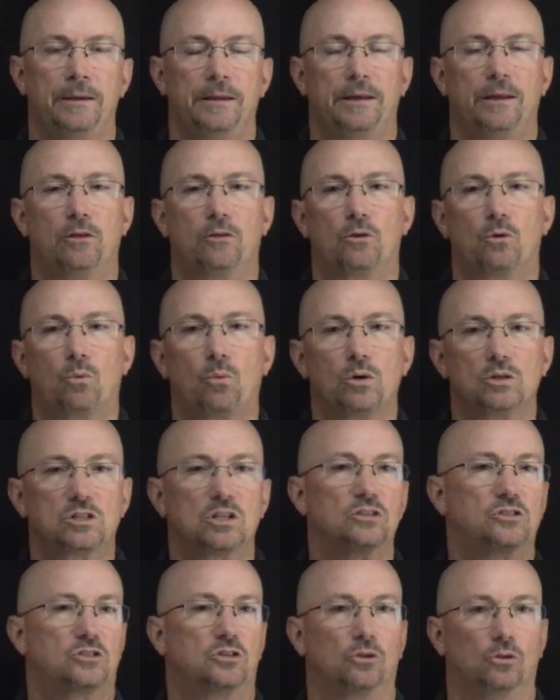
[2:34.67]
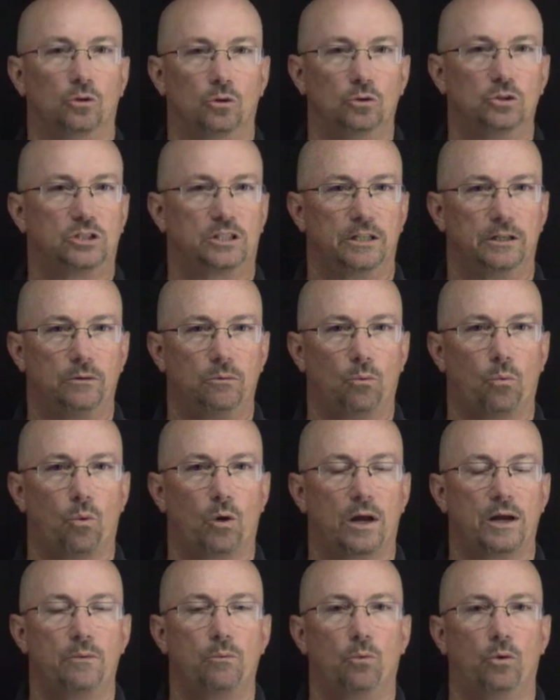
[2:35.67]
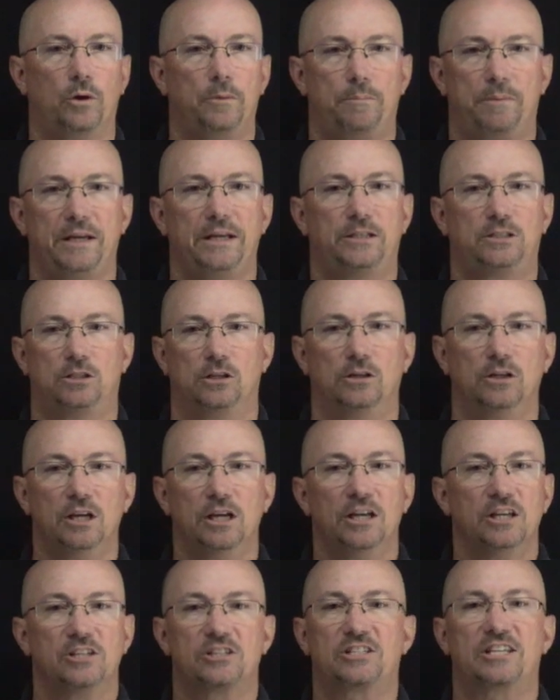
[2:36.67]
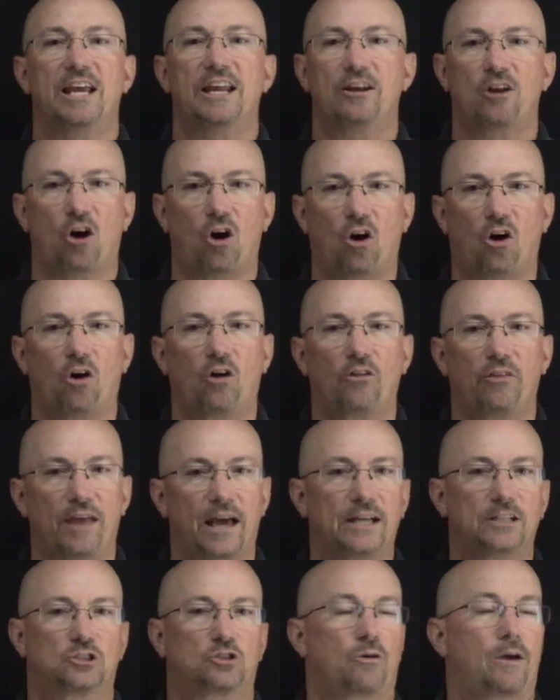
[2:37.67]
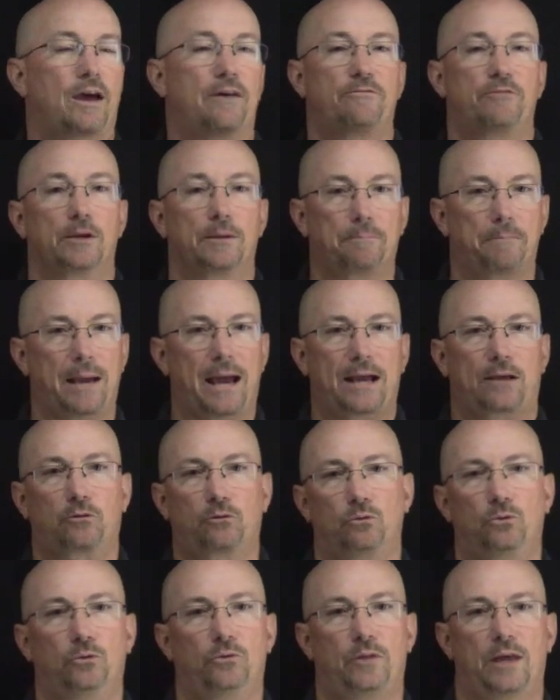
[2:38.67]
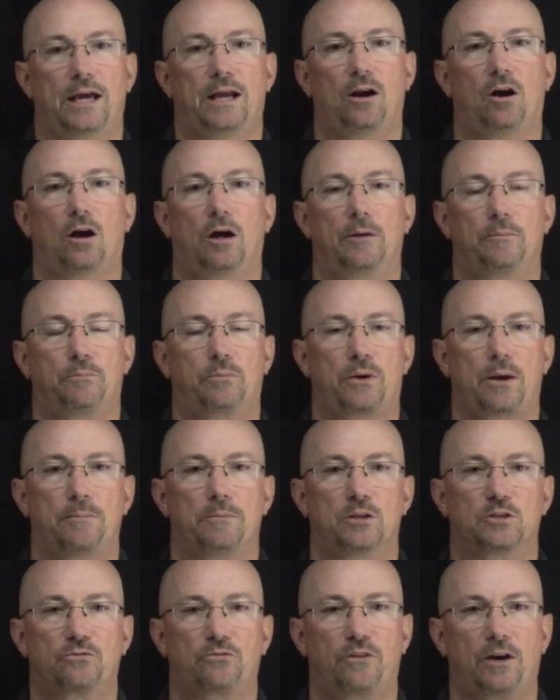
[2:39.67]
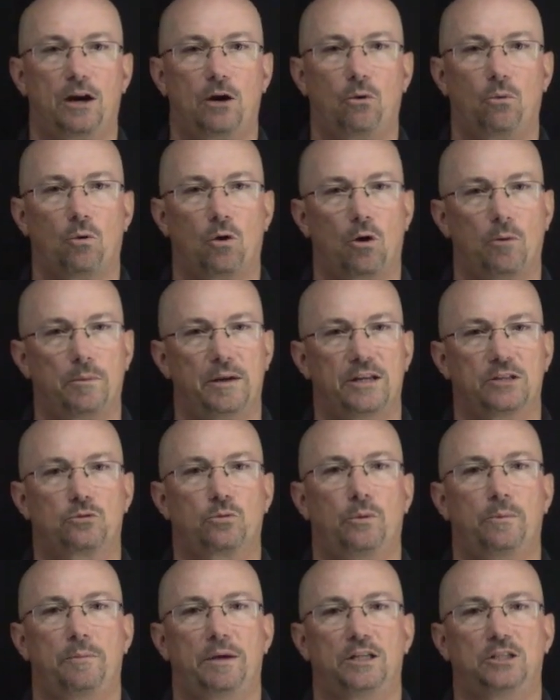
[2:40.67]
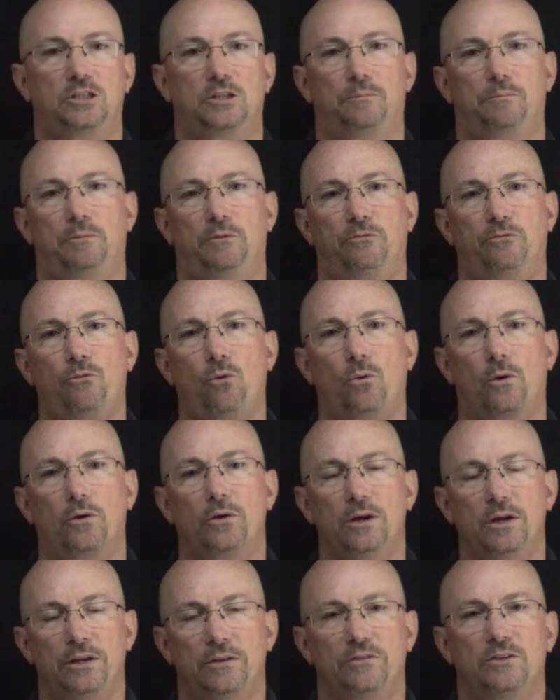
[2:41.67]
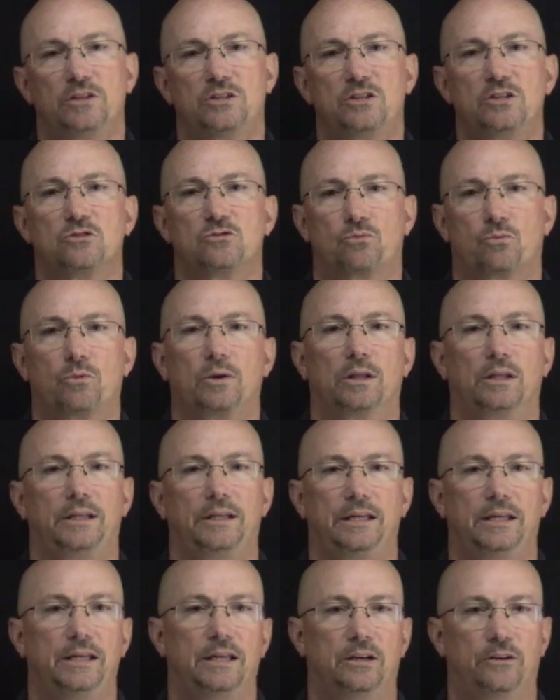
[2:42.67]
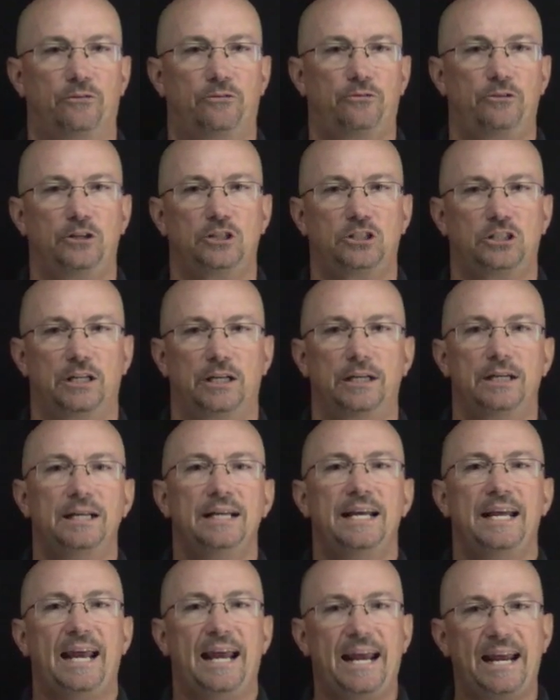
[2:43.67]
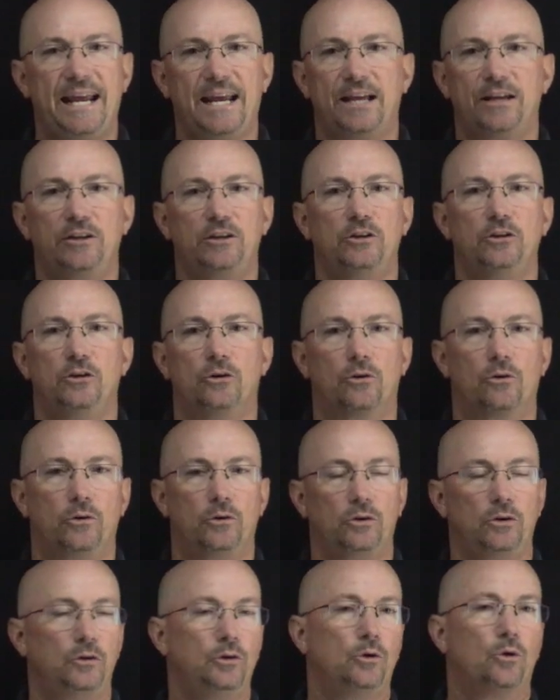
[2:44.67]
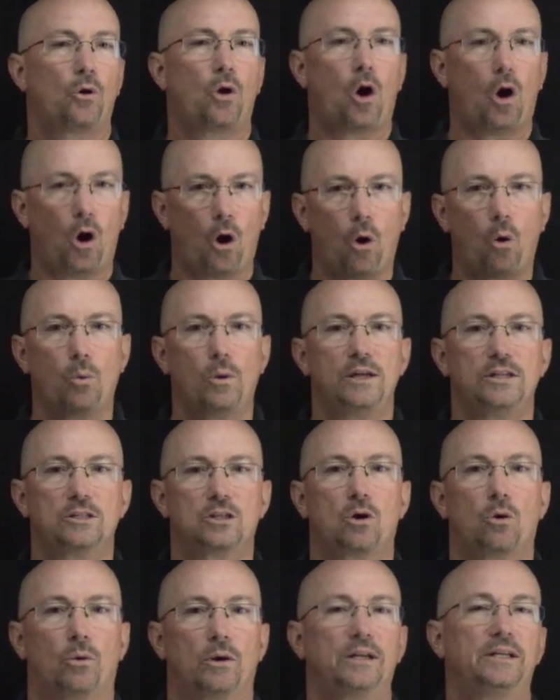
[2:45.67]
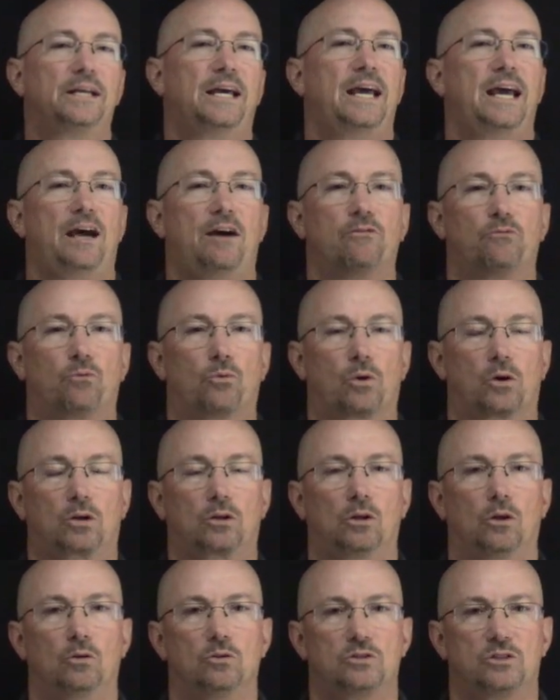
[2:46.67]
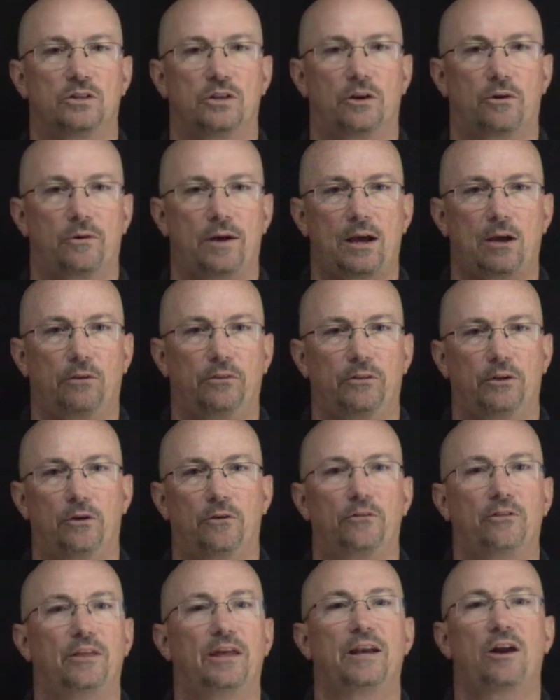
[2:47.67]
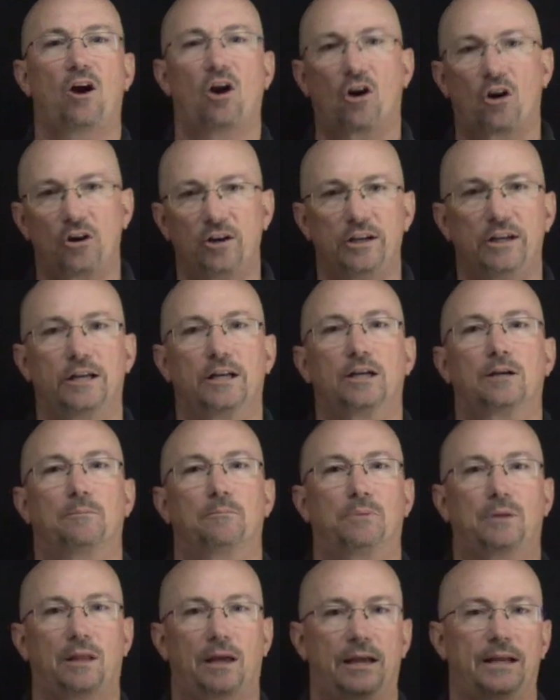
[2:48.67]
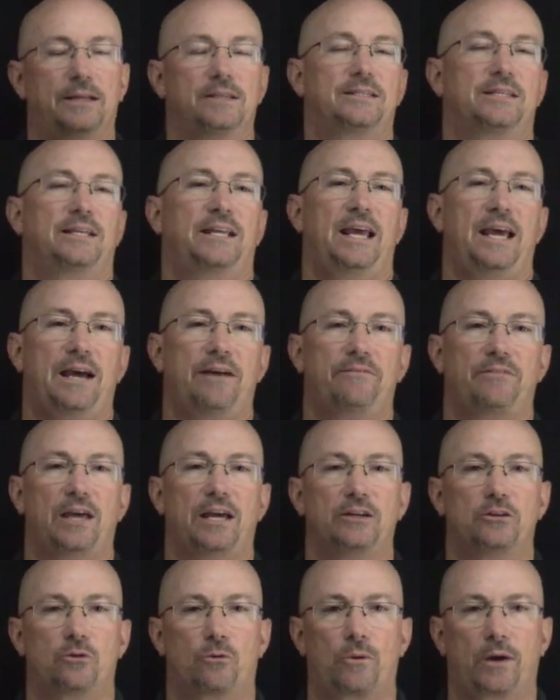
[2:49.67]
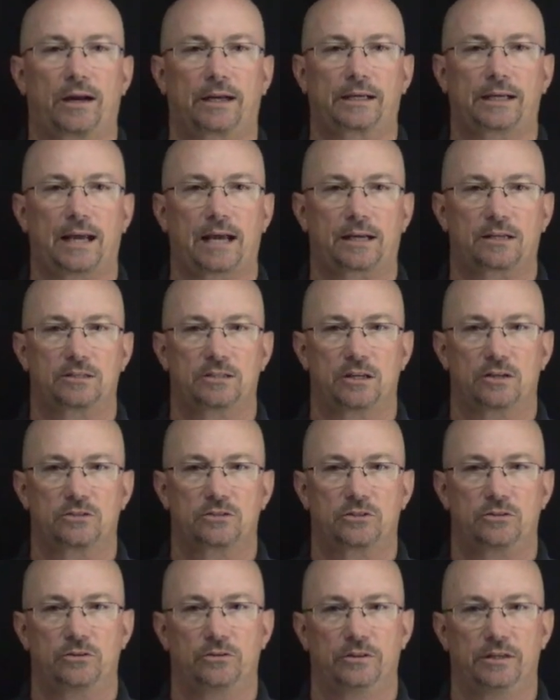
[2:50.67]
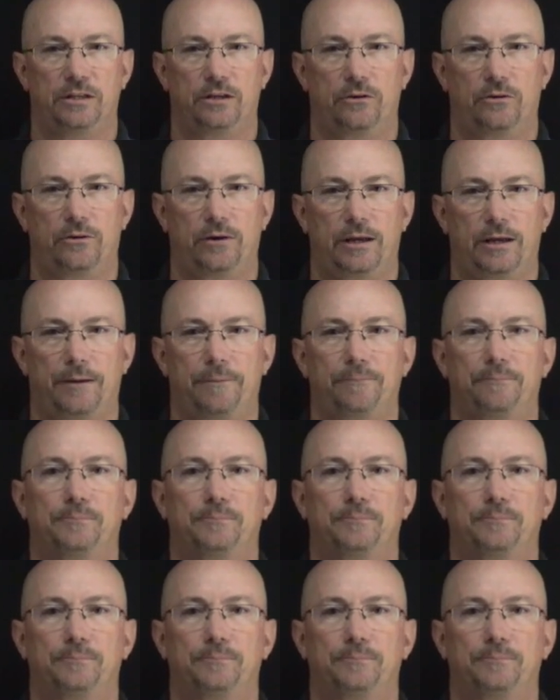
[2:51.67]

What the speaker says: Now there was a solution. One would be to send all that traffic back through that on-premise firewall, but as we mentioned before, this is really inefficient, and you're always going to have workloads that are out there that aren't in compliance and have that direct access to the internet.